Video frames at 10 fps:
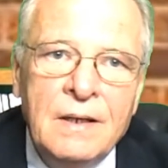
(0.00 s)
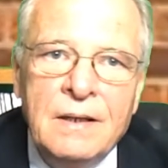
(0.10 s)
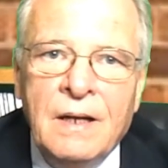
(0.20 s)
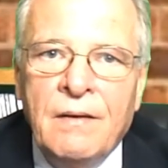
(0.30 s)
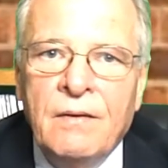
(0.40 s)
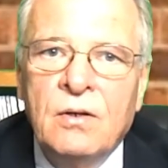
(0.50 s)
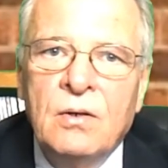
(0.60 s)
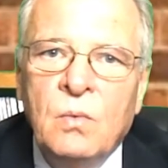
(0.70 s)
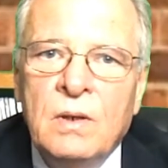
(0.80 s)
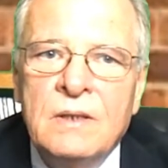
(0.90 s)
Now, the
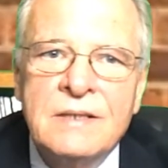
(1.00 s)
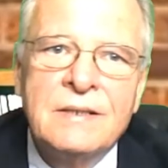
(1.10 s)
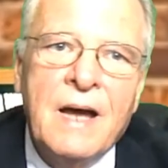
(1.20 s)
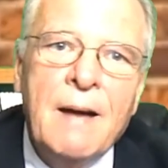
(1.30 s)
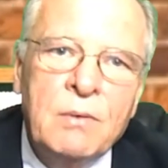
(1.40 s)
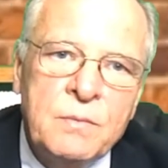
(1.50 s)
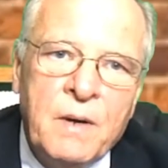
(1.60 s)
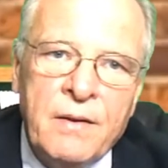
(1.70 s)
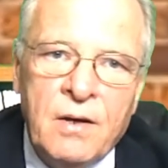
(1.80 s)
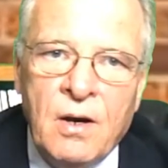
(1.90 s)
goodwill established
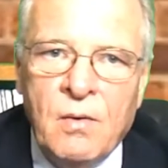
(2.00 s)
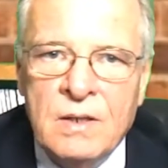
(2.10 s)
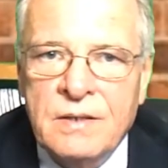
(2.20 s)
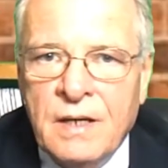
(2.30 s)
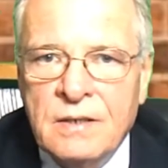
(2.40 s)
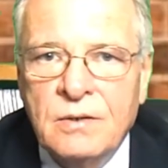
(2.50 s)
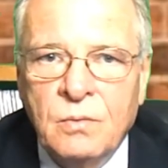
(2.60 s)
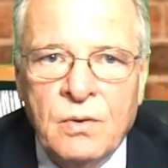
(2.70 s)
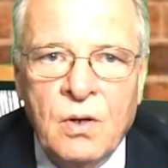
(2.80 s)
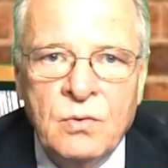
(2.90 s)
by the O.S.S.
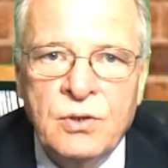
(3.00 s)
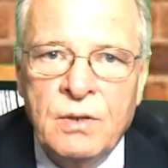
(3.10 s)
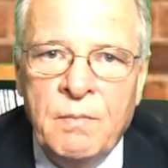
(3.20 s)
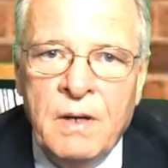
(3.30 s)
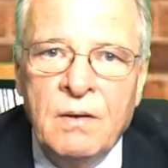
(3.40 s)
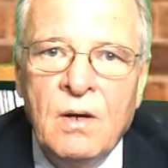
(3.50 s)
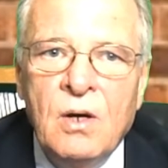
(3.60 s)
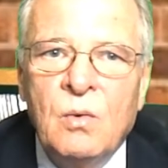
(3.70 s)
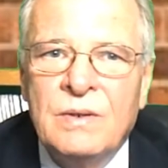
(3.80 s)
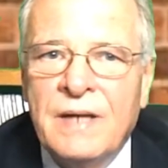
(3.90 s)
with Ho Chi Minh
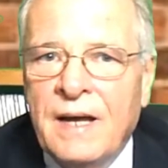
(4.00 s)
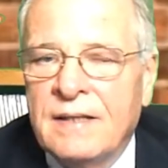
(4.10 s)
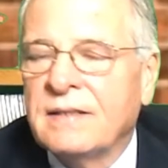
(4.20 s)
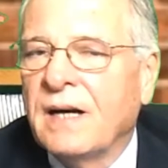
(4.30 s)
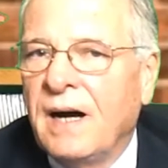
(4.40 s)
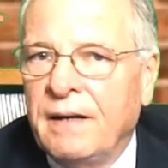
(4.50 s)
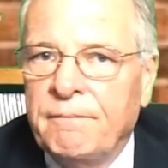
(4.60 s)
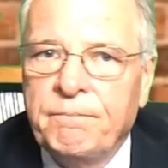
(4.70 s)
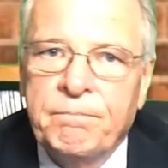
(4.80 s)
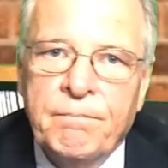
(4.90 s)
was at its height.
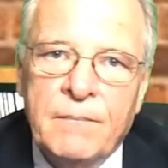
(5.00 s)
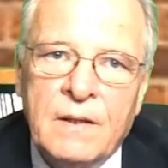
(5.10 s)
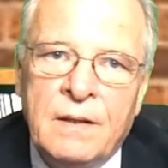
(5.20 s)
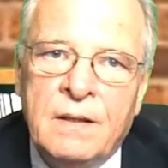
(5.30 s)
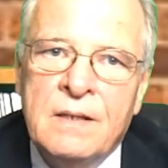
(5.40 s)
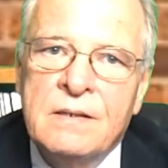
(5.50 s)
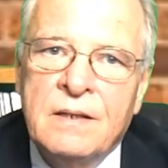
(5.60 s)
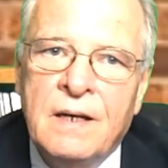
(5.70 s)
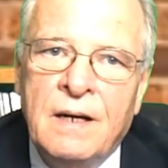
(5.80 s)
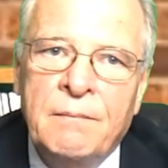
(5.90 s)
At this
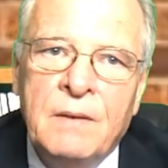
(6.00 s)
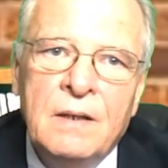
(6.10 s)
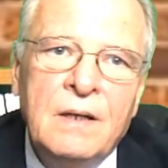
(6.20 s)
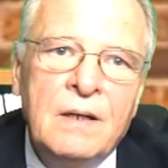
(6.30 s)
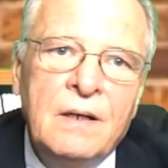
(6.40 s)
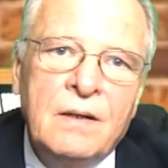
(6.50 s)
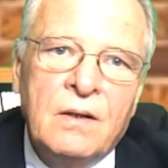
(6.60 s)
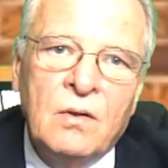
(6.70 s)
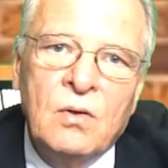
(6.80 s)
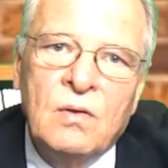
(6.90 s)
time, the
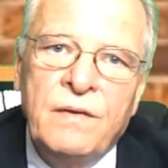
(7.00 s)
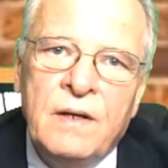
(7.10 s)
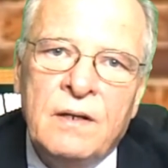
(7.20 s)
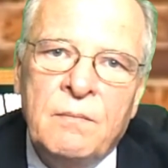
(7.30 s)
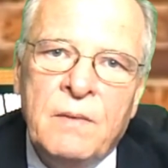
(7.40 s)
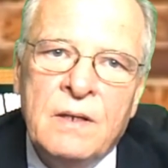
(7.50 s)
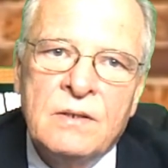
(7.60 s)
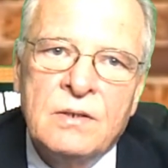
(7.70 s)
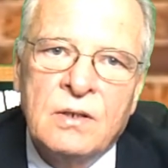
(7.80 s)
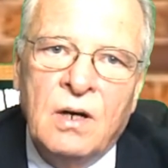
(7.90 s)
local
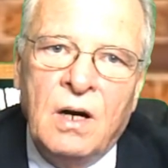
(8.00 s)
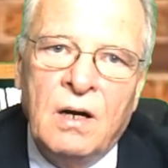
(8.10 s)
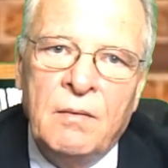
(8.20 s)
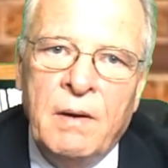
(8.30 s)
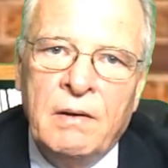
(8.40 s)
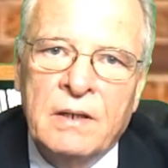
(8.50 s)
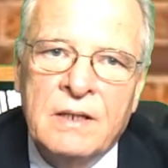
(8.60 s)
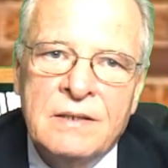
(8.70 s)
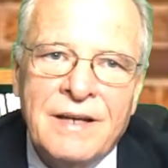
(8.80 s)
Vietnamese saw Americans